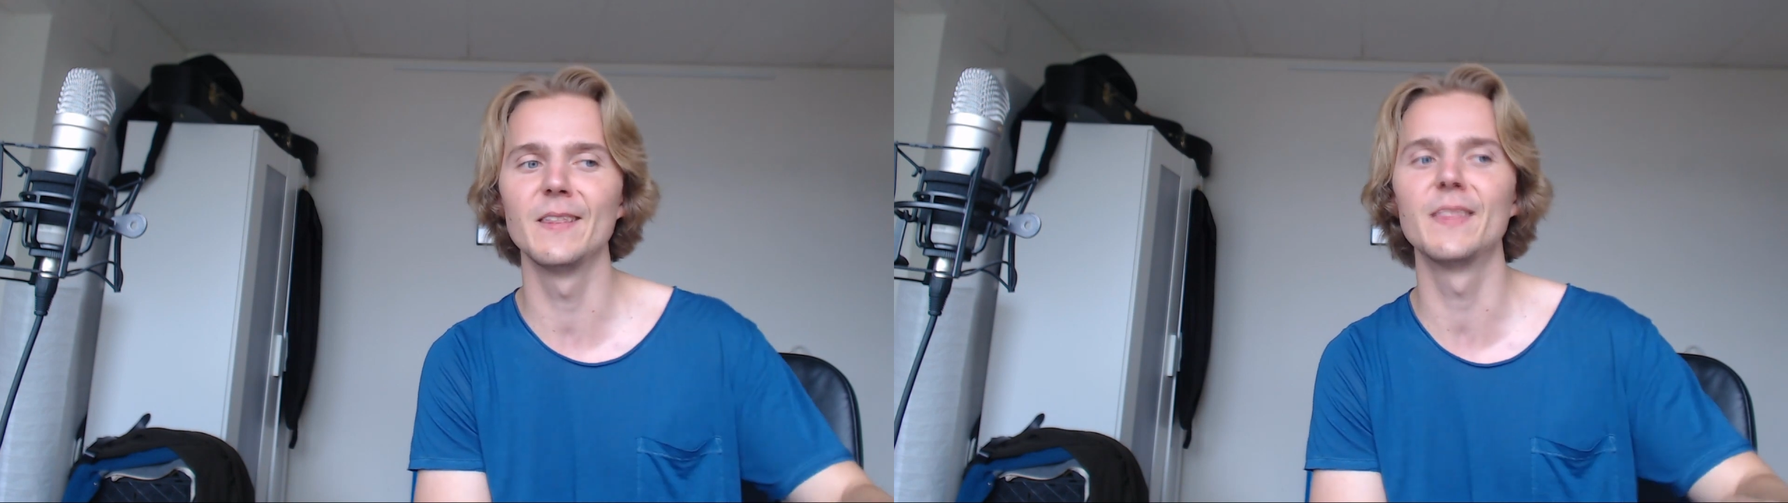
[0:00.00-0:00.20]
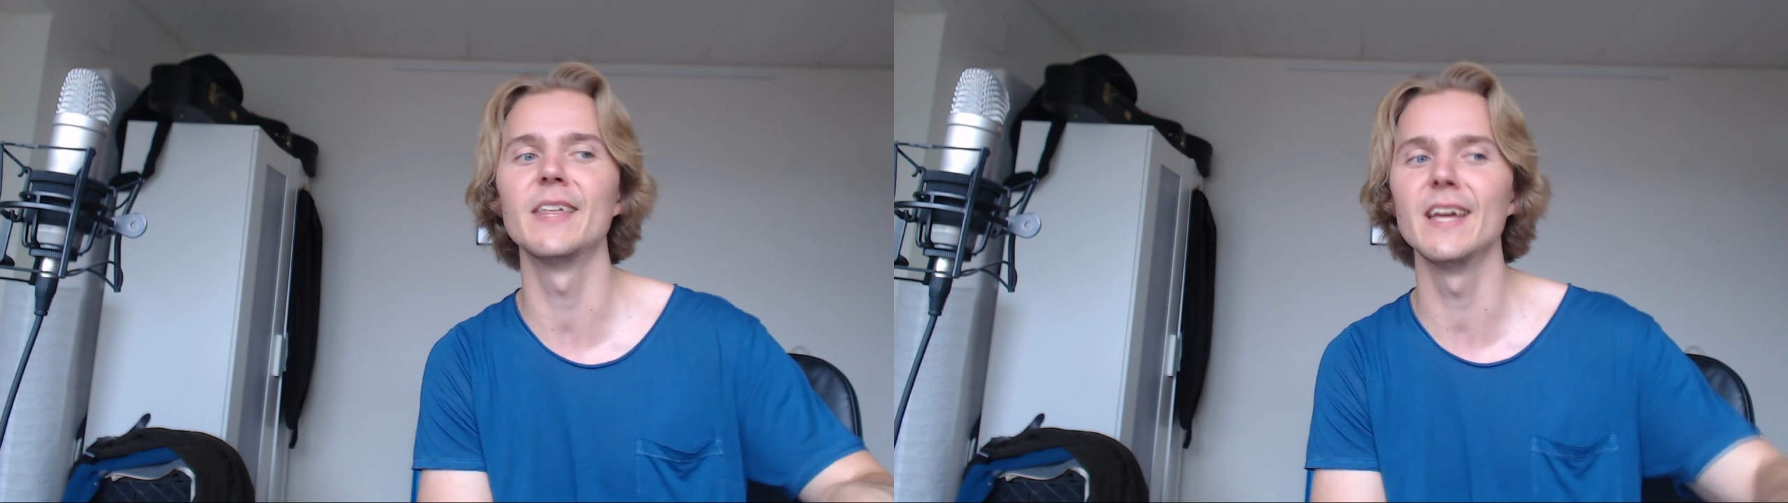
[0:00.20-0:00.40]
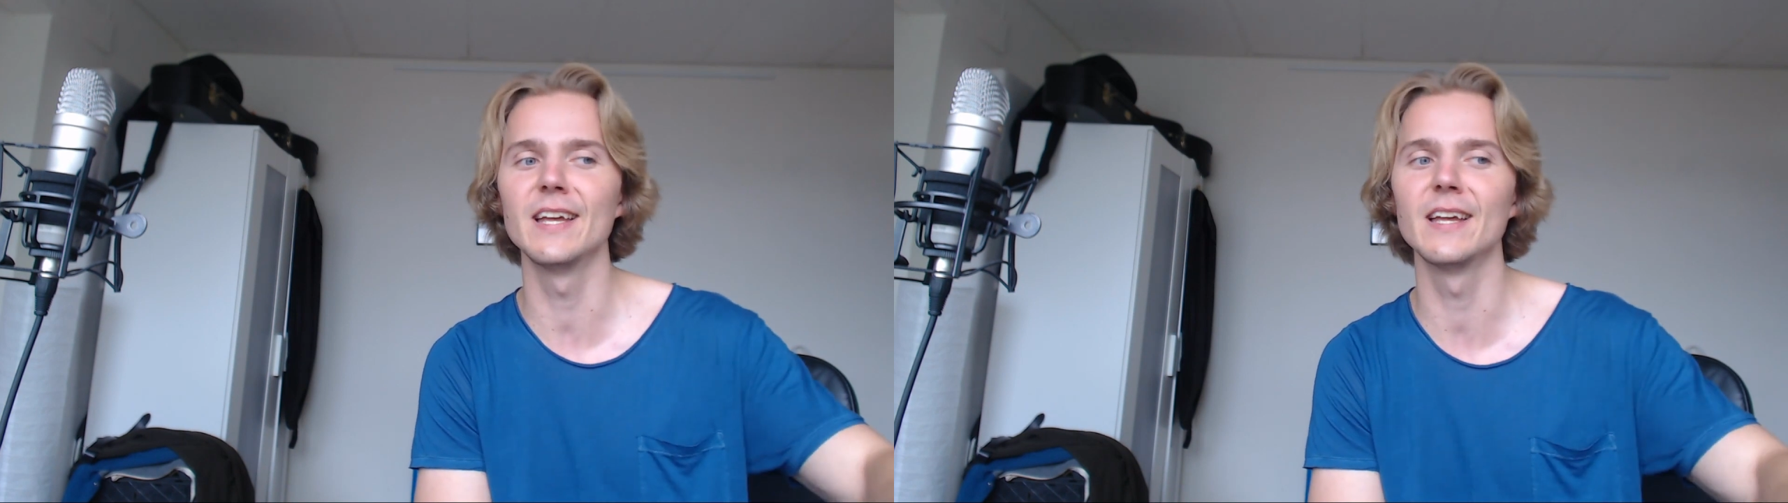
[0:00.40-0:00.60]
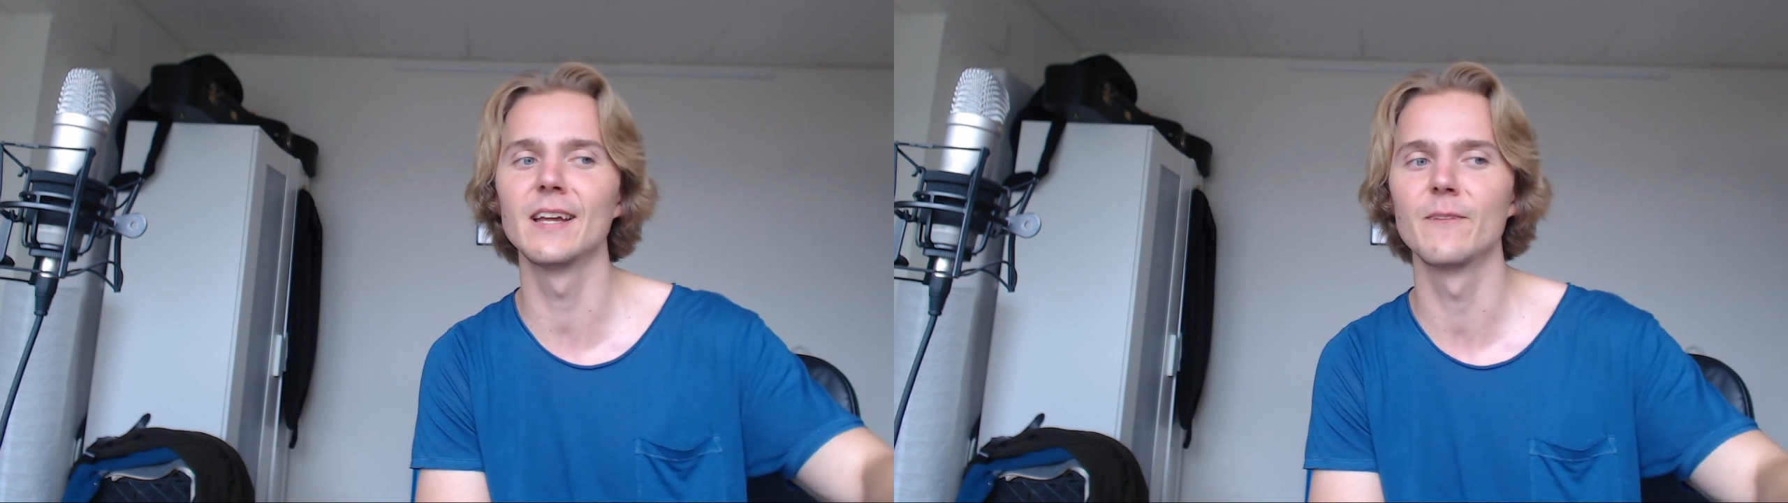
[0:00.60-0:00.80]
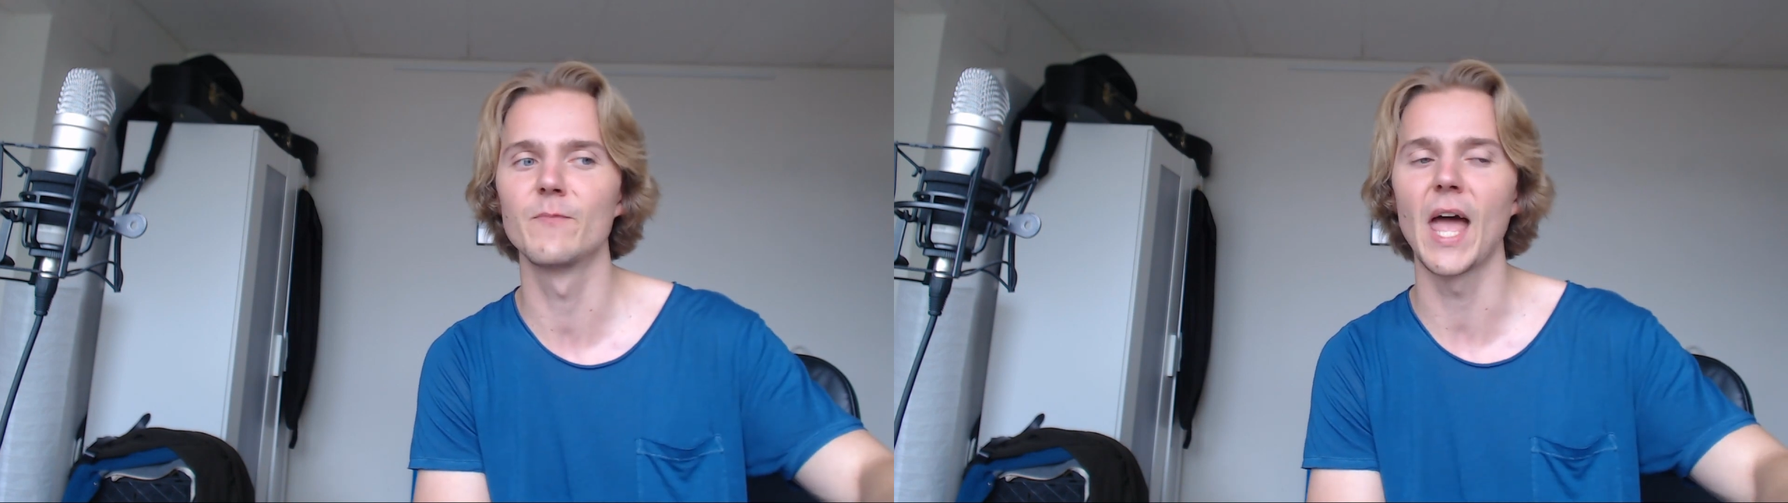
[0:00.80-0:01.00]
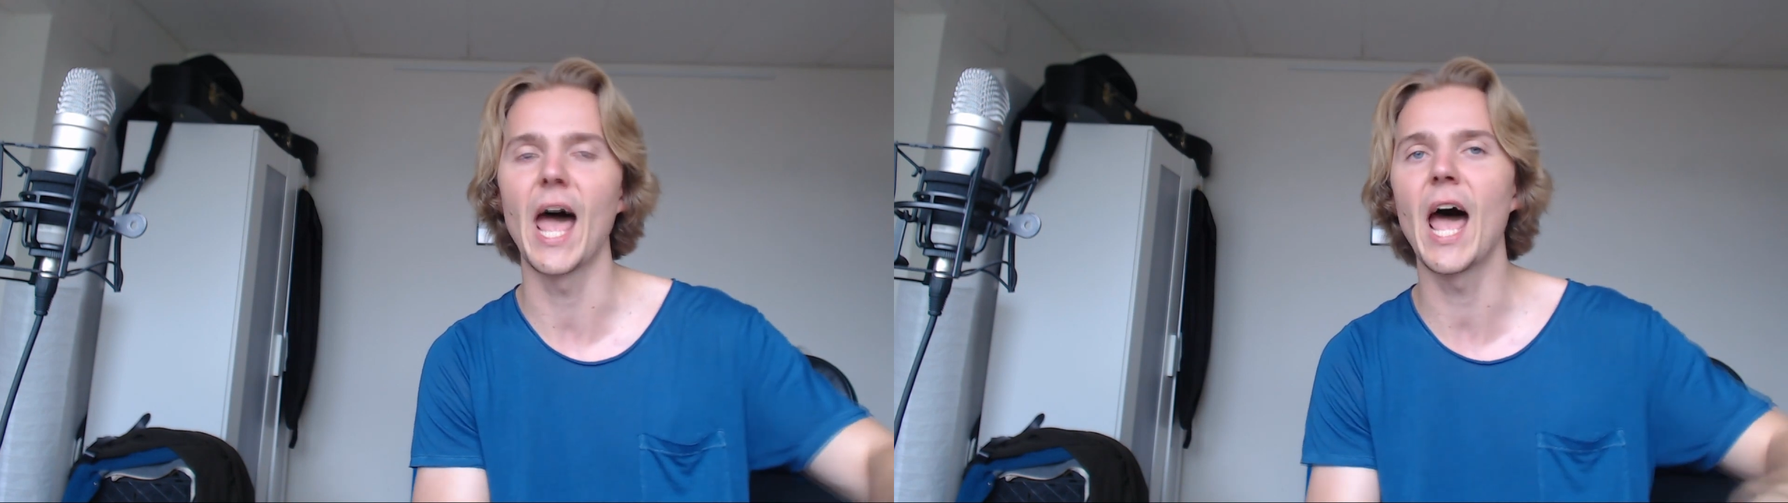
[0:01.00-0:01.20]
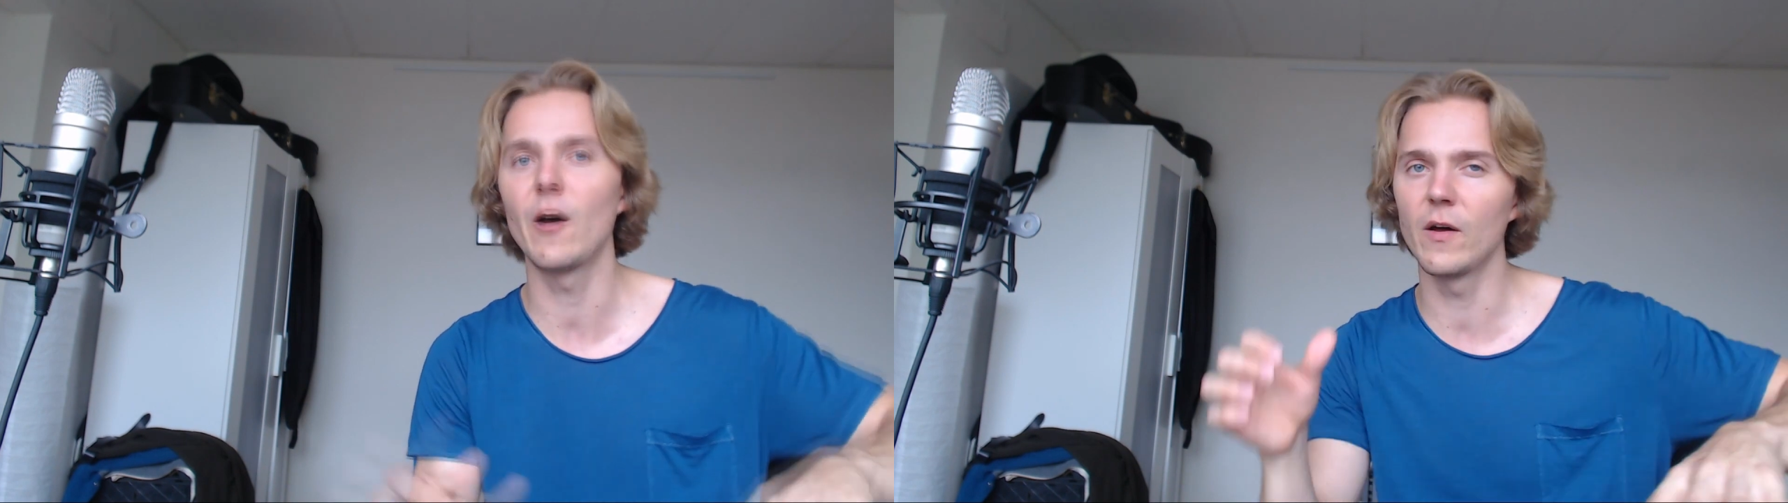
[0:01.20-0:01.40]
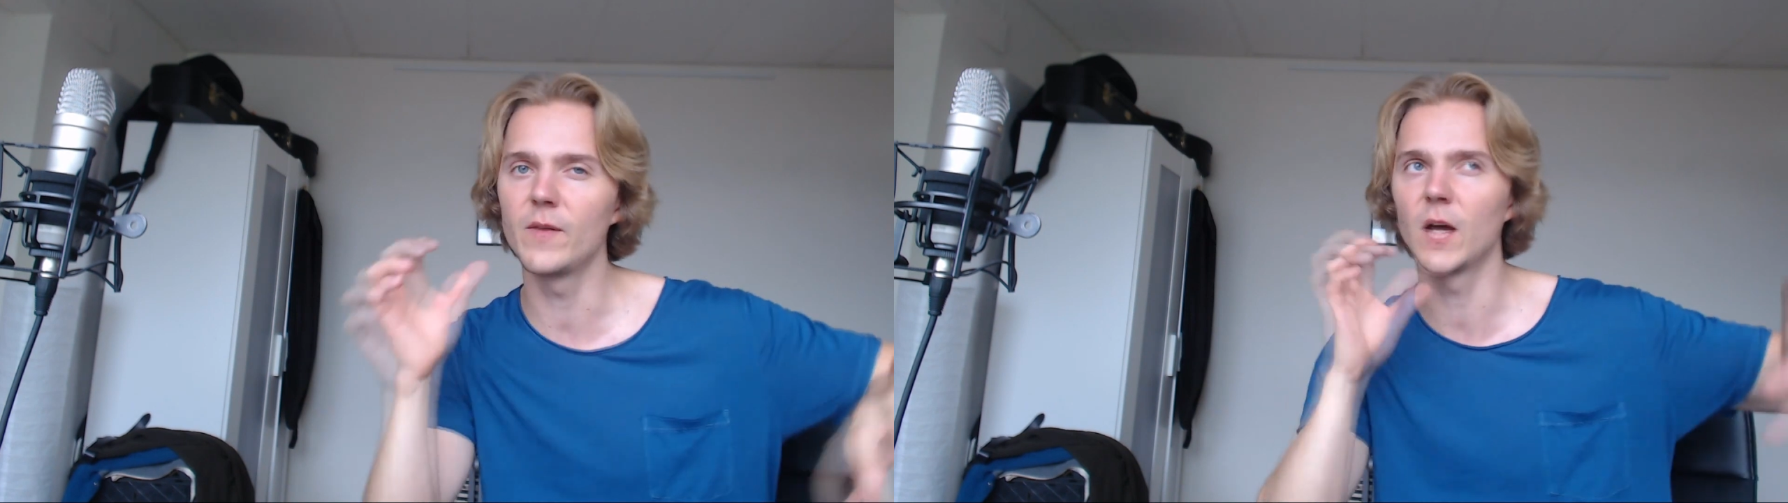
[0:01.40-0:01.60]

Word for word: thing how I've